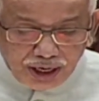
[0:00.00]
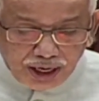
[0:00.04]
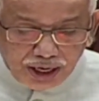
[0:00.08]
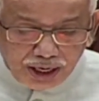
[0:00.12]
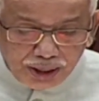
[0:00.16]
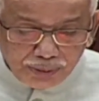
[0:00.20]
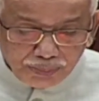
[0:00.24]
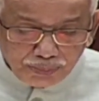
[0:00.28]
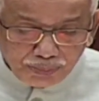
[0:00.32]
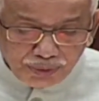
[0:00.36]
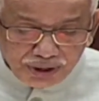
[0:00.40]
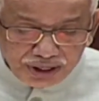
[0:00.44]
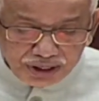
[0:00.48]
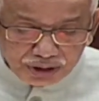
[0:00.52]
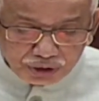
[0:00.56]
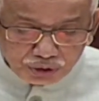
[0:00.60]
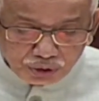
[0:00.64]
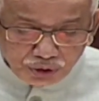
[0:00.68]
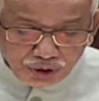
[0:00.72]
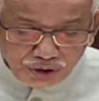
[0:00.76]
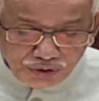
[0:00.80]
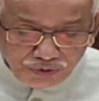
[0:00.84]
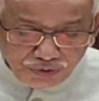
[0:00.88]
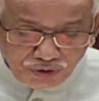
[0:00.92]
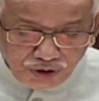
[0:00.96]
I am pleased
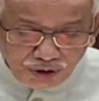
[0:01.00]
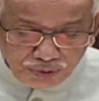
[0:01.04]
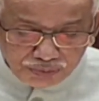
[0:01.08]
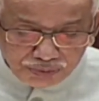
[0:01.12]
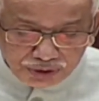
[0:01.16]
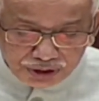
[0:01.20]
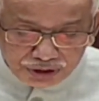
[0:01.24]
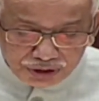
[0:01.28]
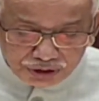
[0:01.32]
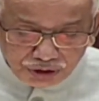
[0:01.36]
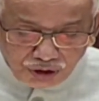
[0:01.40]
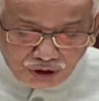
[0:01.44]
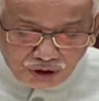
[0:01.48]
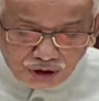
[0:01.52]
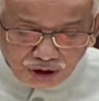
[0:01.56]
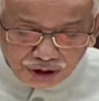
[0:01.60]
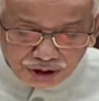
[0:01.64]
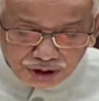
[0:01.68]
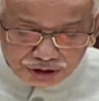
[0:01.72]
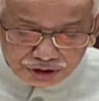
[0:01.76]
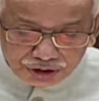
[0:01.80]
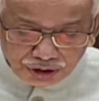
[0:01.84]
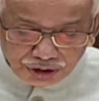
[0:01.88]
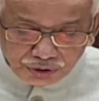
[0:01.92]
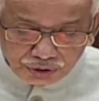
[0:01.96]
to inform this
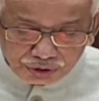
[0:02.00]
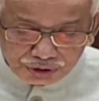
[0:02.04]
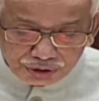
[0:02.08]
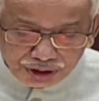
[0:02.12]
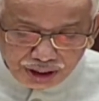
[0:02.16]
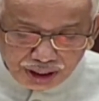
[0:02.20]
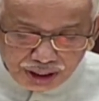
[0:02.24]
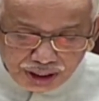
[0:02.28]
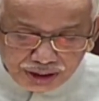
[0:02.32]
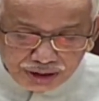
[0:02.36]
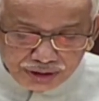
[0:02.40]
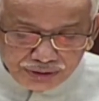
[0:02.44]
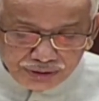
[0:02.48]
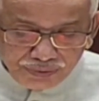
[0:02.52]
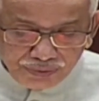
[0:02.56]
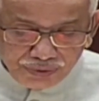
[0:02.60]
august house that